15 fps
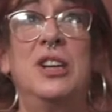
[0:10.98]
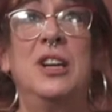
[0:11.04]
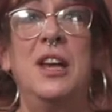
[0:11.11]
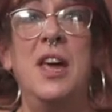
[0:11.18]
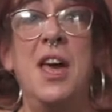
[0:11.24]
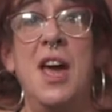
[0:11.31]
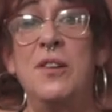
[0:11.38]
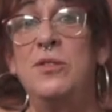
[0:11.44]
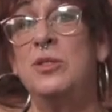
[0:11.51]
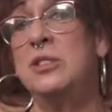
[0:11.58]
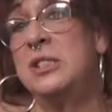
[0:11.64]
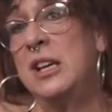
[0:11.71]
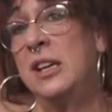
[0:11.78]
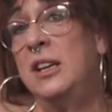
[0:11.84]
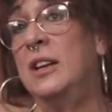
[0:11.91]
going to have you
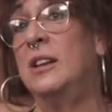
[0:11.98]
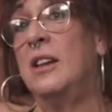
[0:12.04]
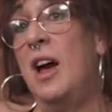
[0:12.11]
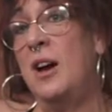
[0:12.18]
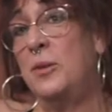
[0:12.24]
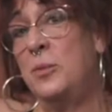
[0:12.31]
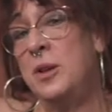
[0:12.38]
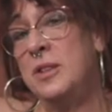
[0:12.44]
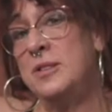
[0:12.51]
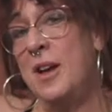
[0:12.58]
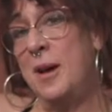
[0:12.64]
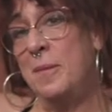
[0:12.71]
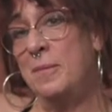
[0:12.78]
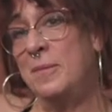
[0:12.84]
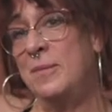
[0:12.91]
singing along with
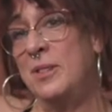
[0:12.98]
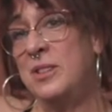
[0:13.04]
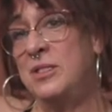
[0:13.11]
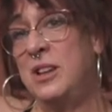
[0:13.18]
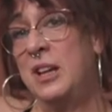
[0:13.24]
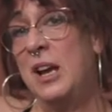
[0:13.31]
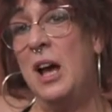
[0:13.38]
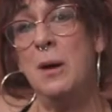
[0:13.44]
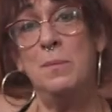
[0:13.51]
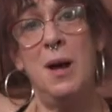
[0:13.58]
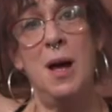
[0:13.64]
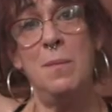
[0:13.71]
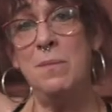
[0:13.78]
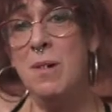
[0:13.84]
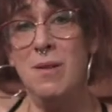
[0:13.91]
them. Say, got
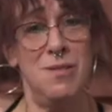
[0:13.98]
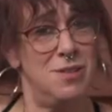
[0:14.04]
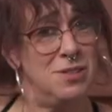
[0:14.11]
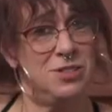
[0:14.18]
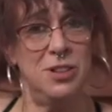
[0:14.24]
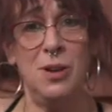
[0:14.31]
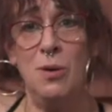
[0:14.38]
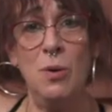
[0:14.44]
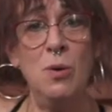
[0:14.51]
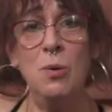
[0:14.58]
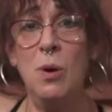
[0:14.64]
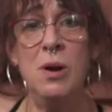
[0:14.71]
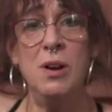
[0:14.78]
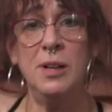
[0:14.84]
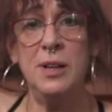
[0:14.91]
my mojo
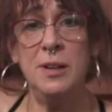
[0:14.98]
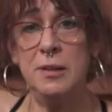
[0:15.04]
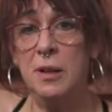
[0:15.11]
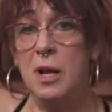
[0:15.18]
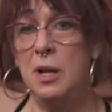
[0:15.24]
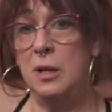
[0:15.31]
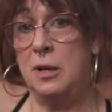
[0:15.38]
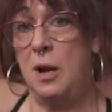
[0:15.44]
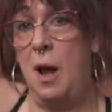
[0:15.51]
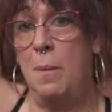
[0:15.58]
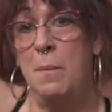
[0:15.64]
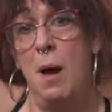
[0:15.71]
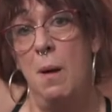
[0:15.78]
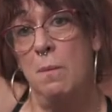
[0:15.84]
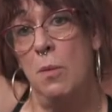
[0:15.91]
working, got
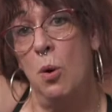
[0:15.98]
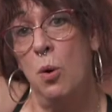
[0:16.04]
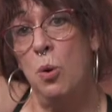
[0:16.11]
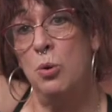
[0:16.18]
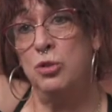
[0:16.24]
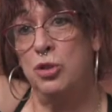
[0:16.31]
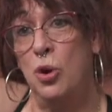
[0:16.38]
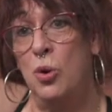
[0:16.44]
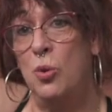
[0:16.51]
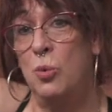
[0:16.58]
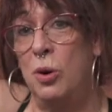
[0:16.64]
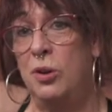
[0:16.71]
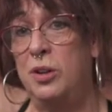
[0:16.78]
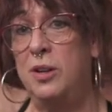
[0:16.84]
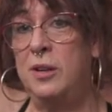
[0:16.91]
my mojo
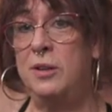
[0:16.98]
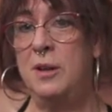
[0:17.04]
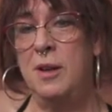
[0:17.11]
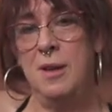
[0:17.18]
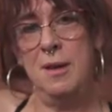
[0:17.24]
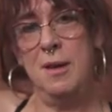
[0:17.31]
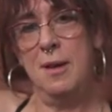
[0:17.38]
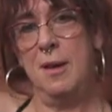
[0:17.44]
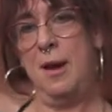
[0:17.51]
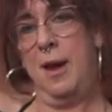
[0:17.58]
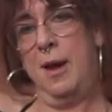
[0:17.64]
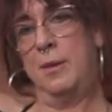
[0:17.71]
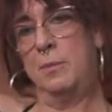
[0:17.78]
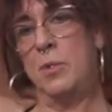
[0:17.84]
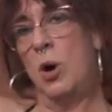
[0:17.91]
working.
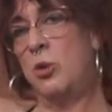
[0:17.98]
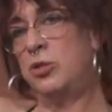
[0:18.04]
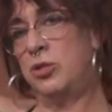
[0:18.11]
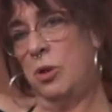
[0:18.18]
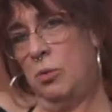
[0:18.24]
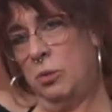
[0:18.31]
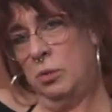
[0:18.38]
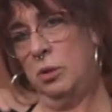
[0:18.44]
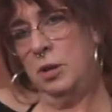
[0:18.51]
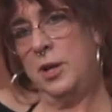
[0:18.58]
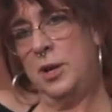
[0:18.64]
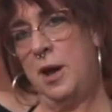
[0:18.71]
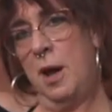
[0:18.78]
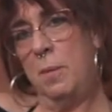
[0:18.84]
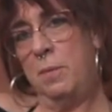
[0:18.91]
And mojo, look
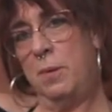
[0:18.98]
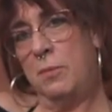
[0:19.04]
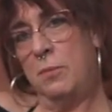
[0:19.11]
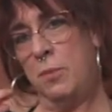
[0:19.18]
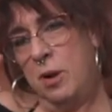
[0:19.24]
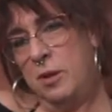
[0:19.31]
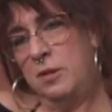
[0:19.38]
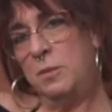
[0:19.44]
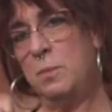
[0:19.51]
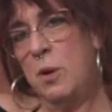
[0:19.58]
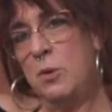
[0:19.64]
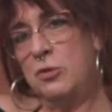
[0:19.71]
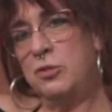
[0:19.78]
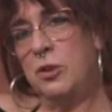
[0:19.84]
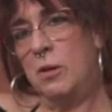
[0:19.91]
it up. What is
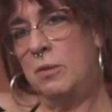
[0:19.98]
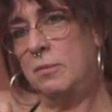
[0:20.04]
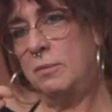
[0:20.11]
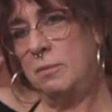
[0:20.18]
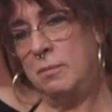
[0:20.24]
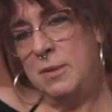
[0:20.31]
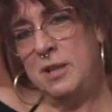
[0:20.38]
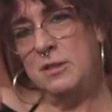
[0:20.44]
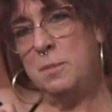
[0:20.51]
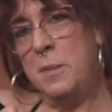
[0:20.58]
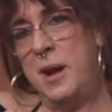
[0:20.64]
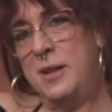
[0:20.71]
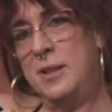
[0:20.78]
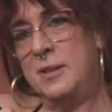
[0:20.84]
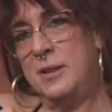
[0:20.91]
mojo? It means
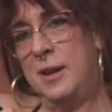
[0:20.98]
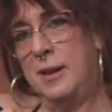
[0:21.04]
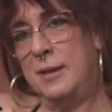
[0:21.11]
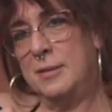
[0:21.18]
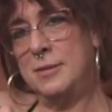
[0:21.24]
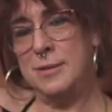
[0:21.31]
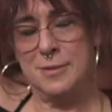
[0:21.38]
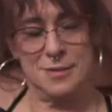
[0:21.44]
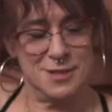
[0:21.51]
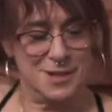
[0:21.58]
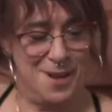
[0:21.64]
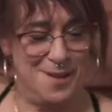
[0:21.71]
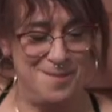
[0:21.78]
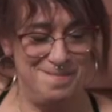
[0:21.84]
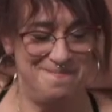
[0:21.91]
many things.
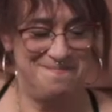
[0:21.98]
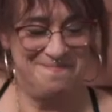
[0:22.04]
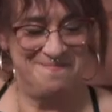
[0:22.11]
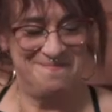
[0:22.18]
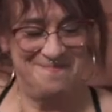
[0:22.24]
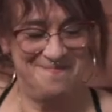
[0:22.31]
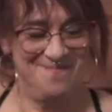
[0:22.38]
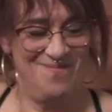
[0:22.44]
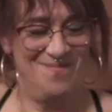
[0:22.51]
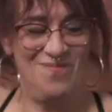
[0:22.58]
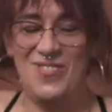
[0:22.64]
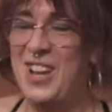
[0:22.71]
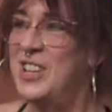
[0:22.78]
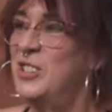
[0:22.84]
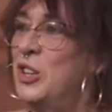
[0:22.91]
So
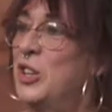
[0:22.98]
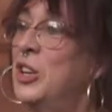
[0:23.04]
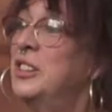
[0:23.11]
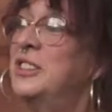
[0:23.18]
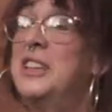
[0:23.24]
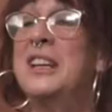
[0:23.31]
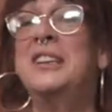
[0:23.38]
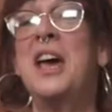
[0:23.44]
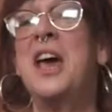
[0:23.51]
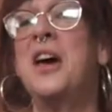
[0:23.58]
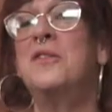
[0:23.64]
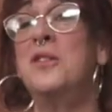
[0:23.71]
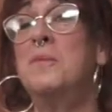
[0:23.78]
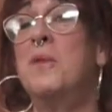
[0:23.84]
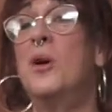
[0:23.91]
it's a good thing to
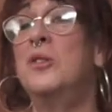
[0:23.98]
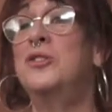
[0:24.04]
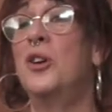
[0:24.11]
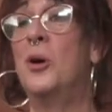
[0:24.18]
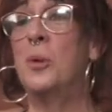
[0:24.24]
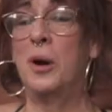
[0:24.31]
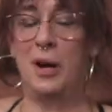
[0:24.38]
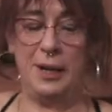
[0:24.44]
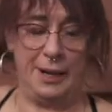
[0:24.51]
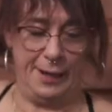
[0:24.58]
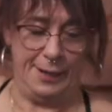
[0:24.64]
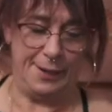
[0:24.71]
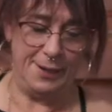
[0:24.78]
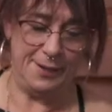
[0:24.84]
have your mojo working.